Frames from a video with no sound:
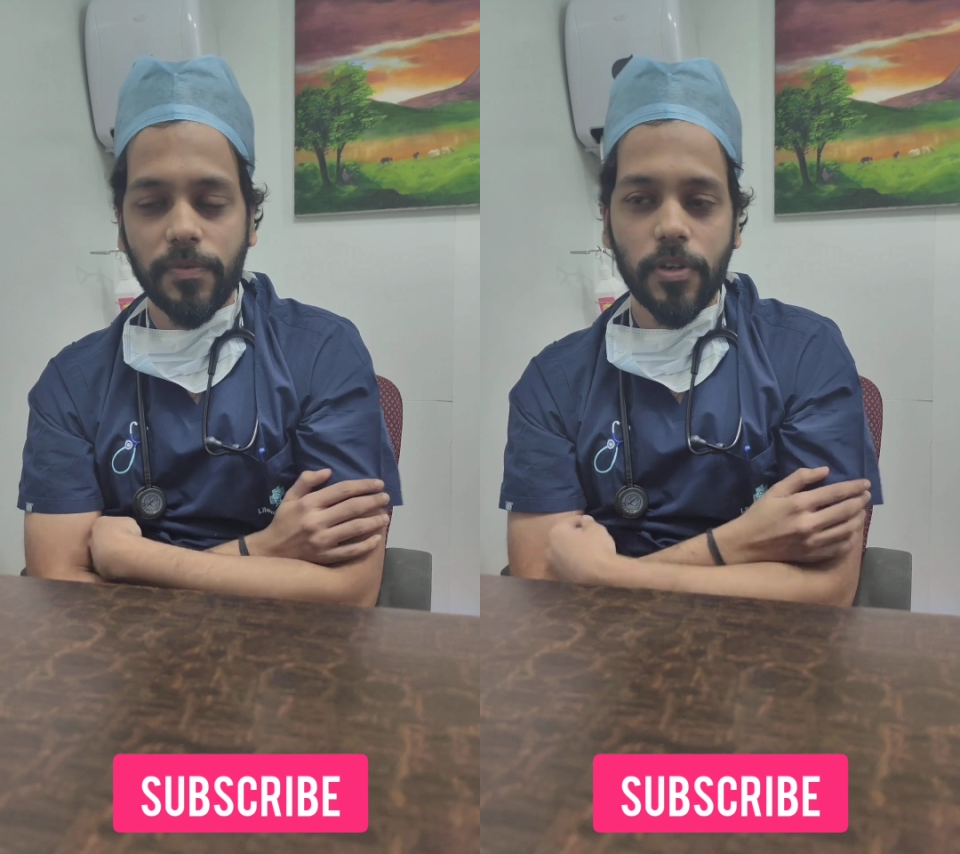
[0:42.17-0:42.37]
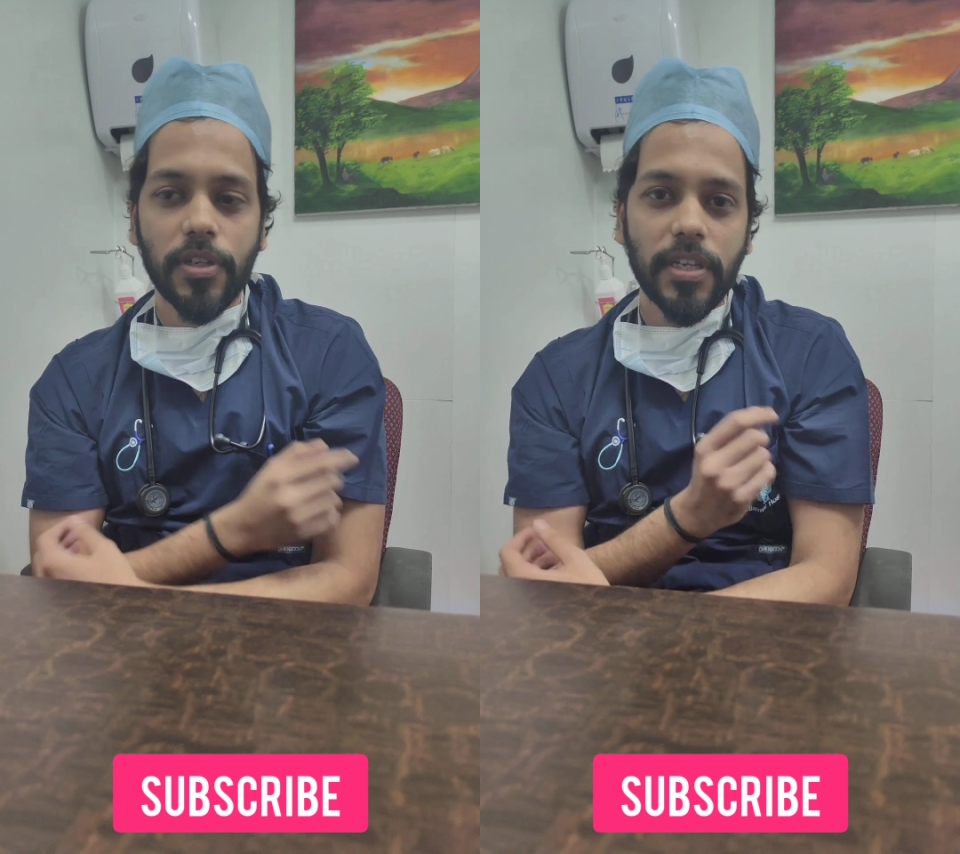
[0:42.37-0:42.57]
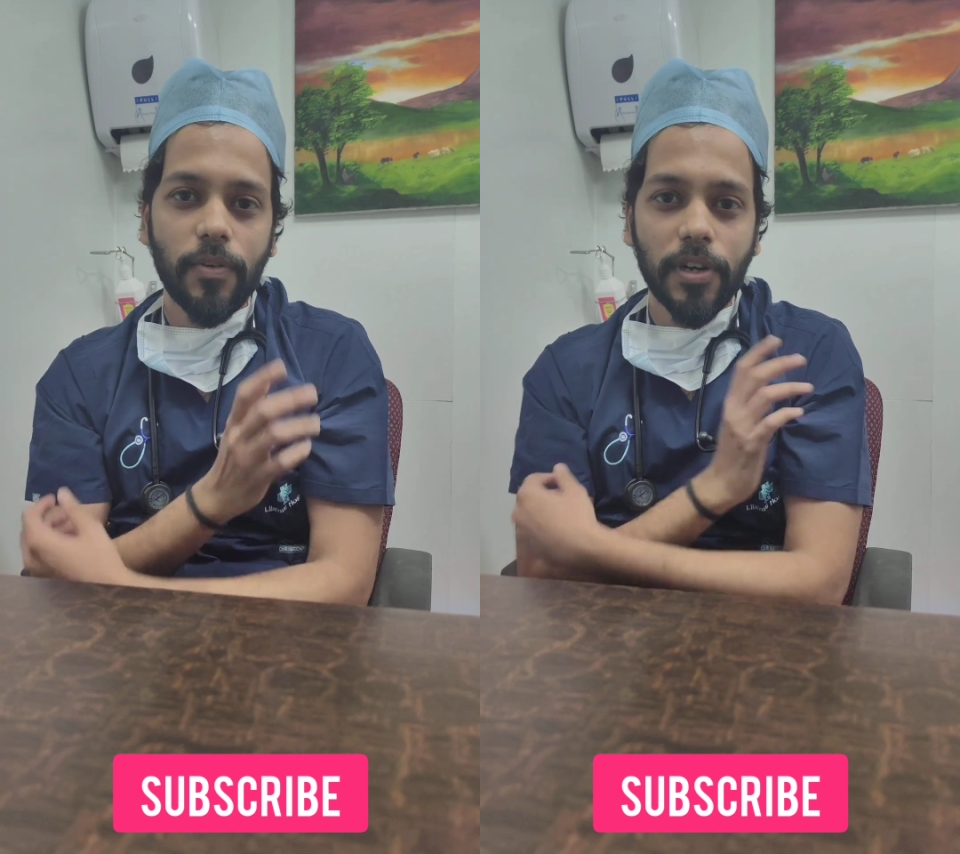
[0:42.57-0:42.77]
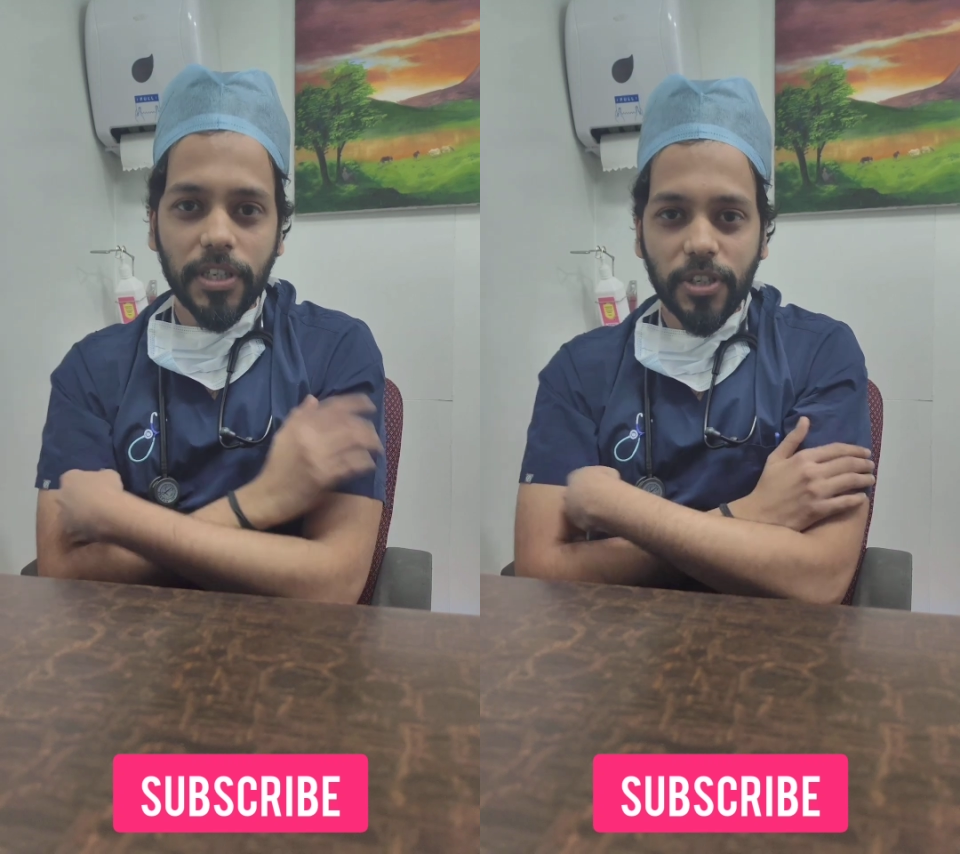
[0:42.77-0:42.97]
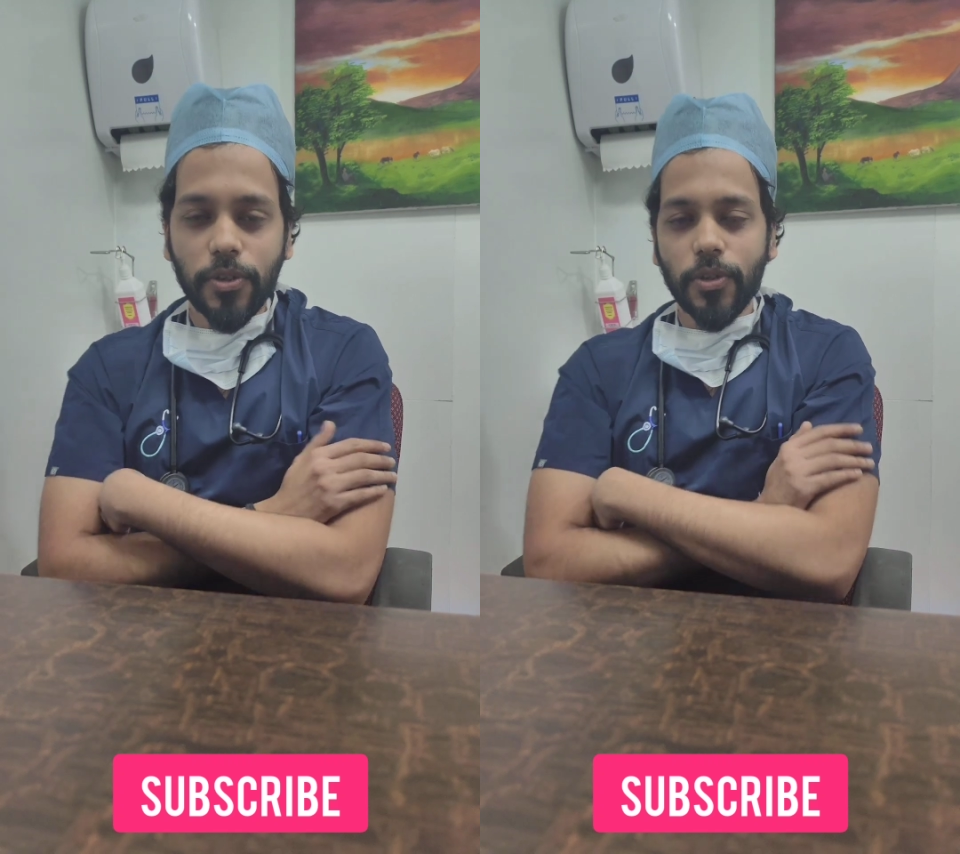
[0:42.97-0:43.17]
because I
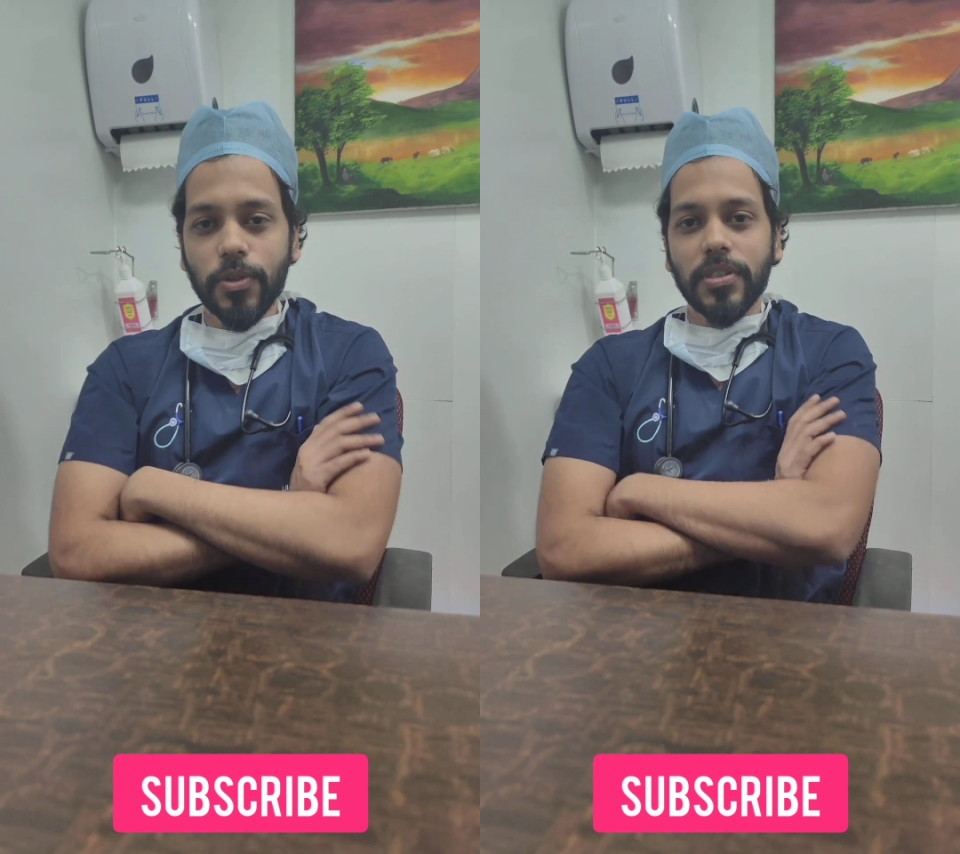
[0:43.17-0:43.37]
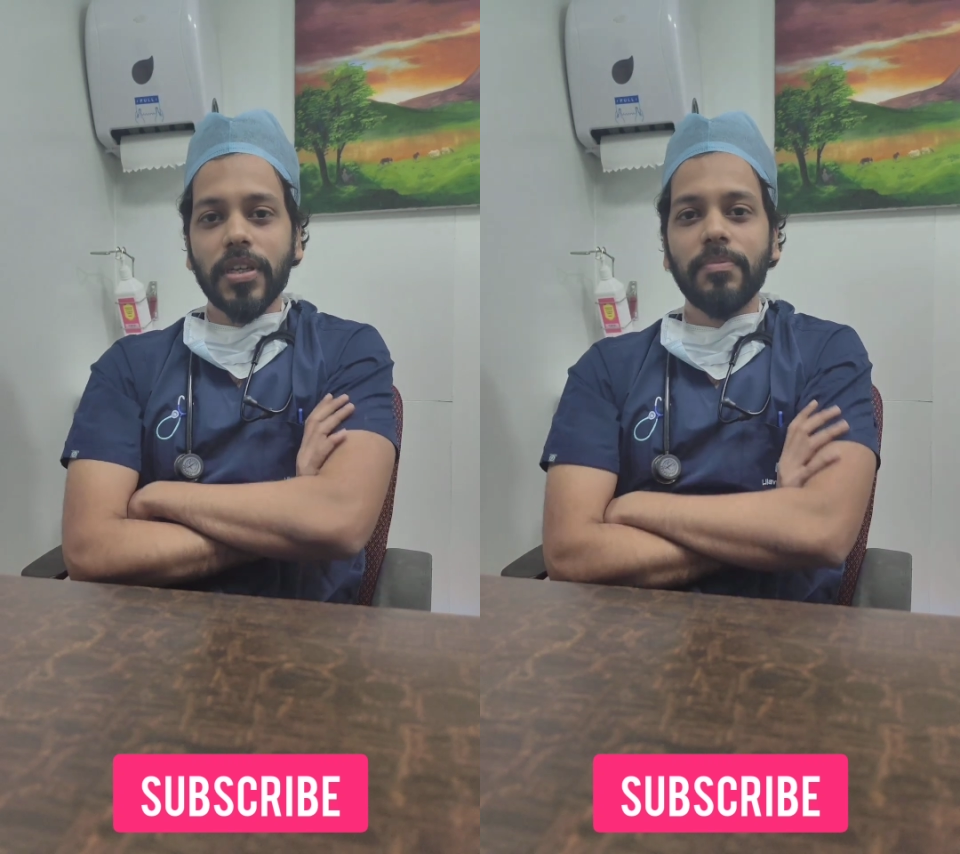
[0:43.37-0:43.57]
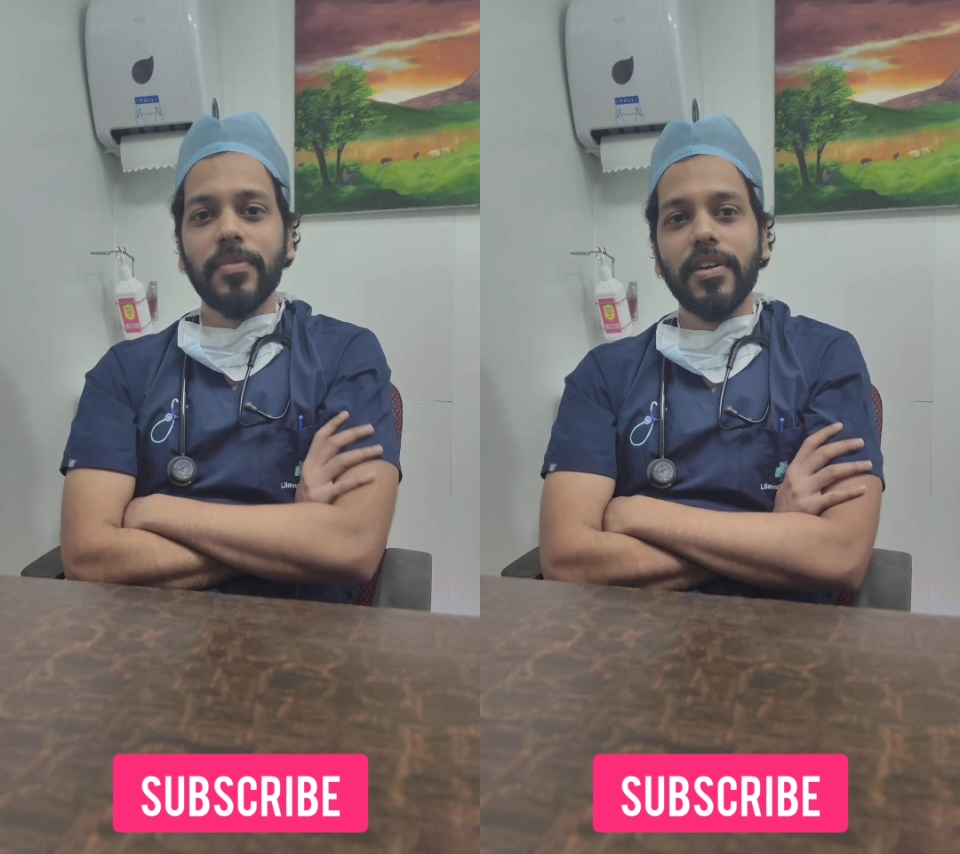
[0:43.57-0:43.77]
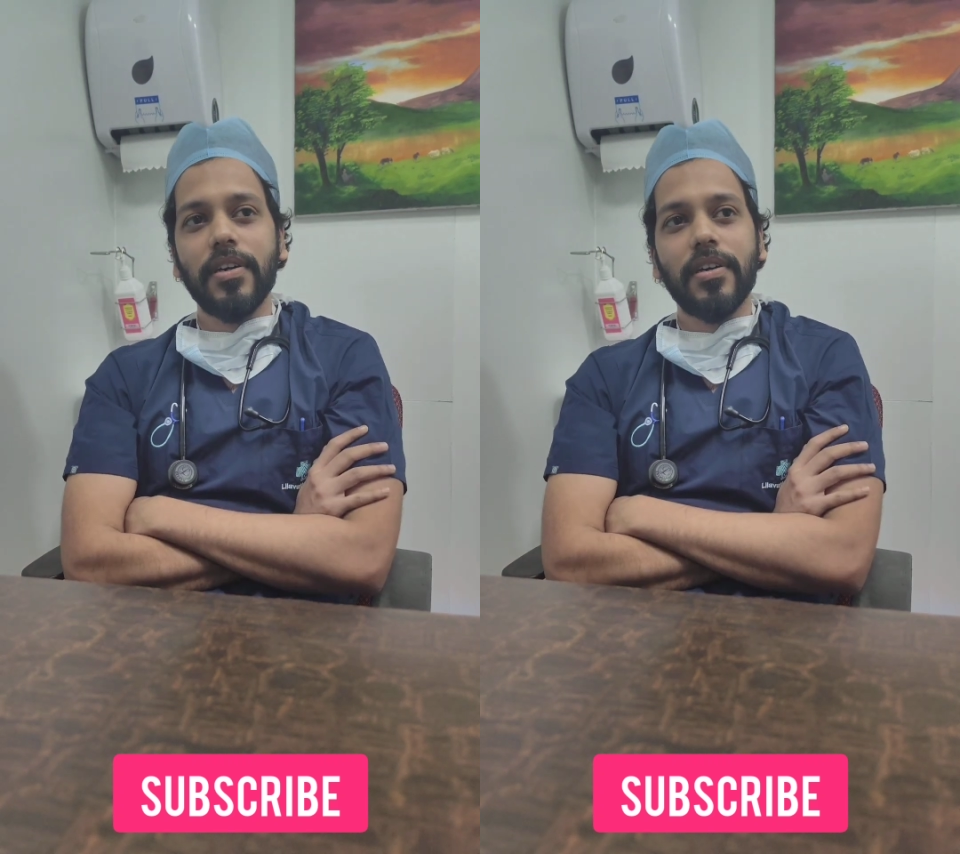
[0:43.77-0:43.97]
wanted to do some